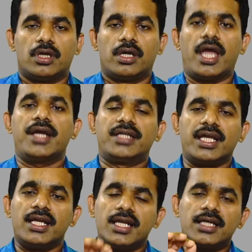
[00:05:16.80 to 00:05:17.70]
A
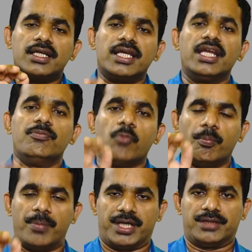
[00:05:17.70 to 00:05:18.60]
dealer in
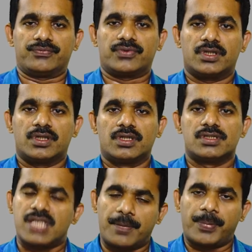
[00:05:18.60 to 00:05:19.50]
Mumbai
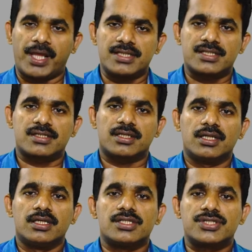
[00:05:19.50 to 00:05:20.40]
supplies
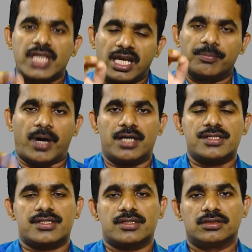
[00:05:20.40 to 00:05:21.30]
steel bars
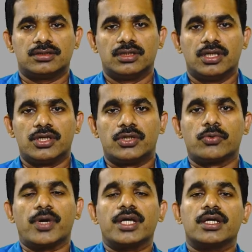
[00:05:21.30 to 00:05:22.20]
to
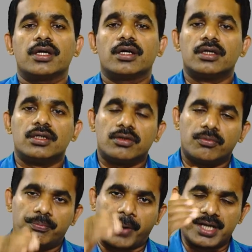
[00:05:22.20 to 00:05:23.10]
a
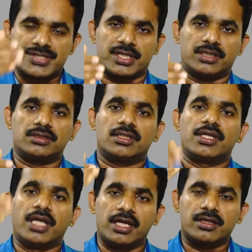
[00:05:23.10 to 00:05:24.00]
person
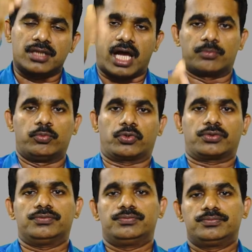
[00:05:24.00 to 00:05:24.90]
in Nagpur.
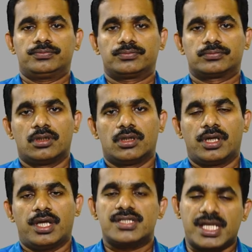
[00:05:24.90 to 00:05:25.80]

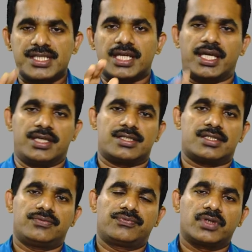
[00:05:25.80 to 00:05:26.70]
In such a case,
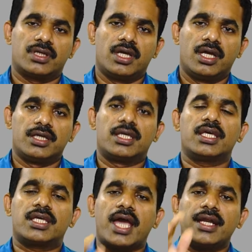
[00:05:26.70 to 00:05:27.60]

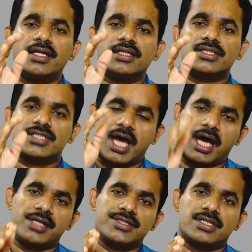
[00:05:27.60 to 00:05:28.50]
he can charge